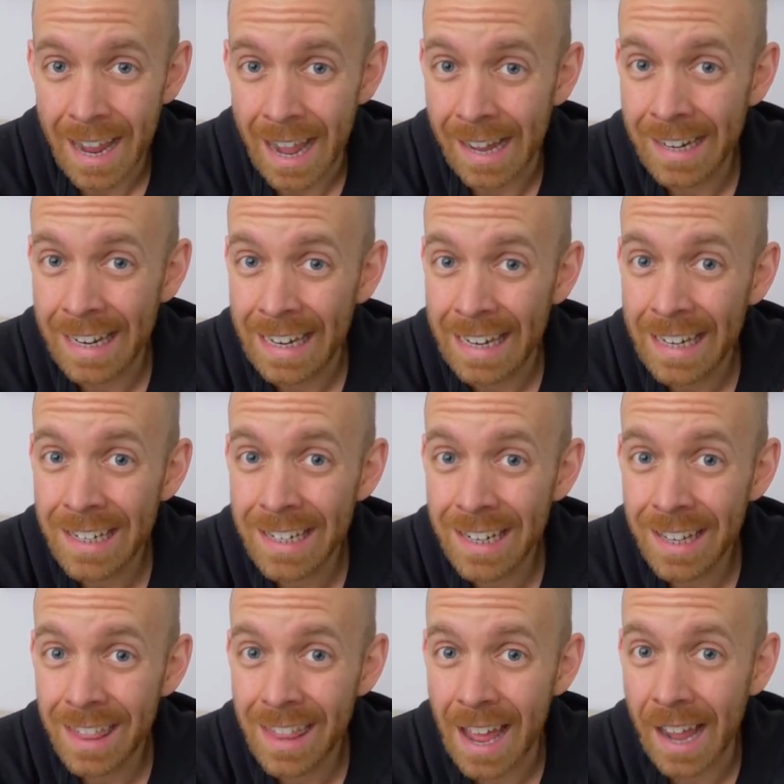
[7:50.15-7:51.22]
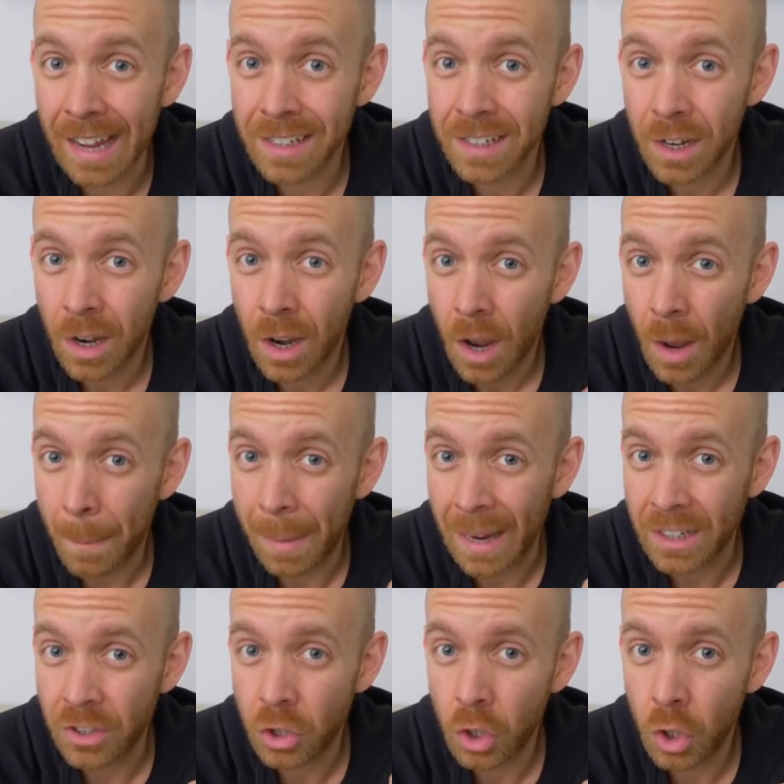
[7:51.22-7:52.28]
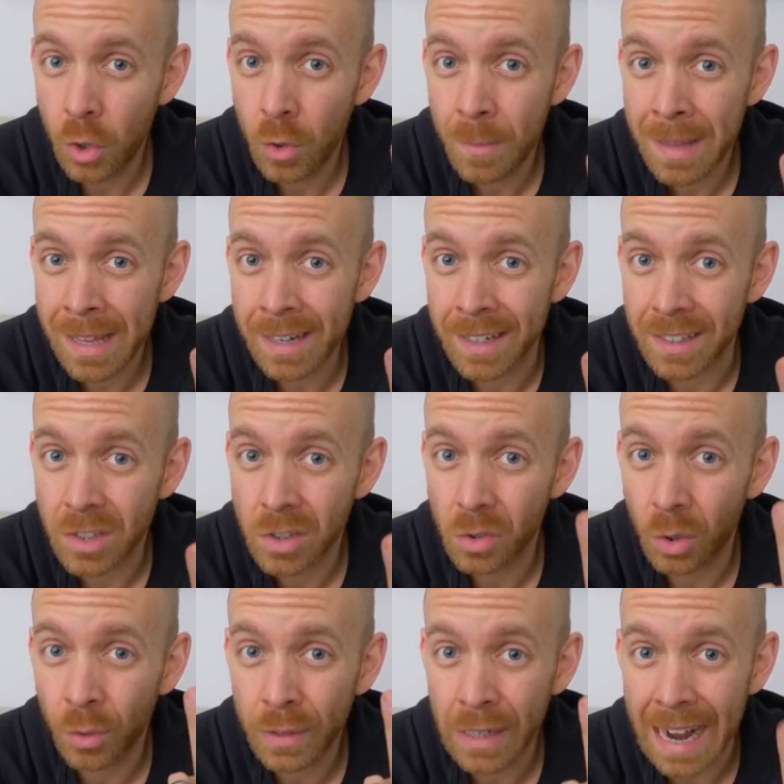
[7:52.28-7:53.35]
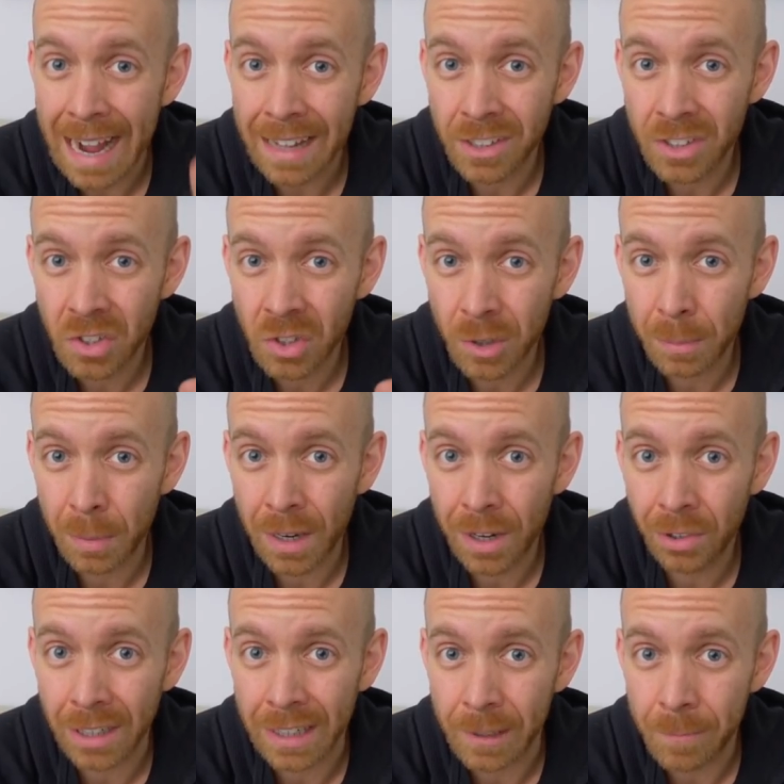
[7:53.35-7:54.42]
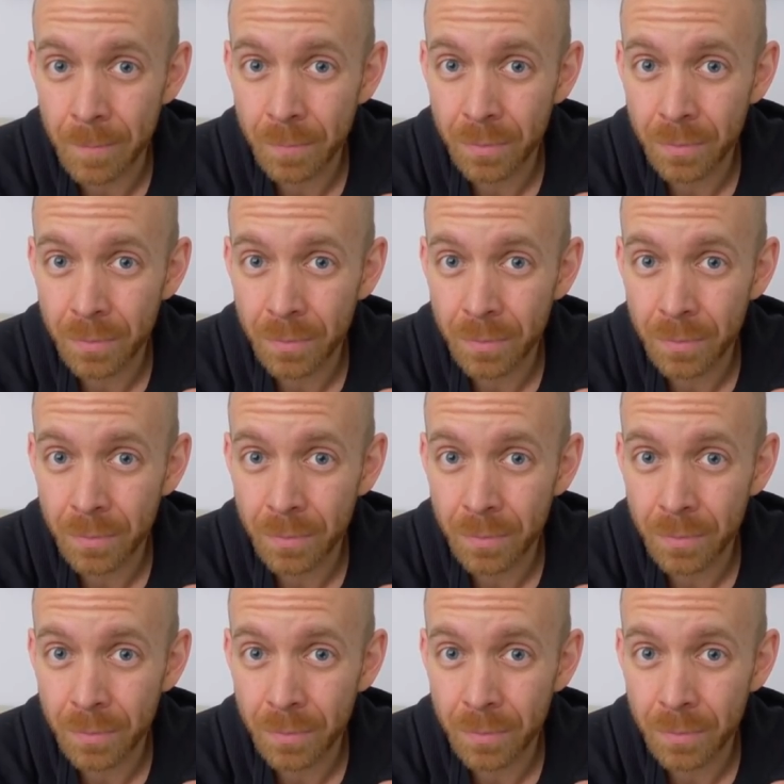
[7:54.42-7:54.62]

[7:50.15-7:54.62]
and he did that by 2 minutes over Alistair Brownlee.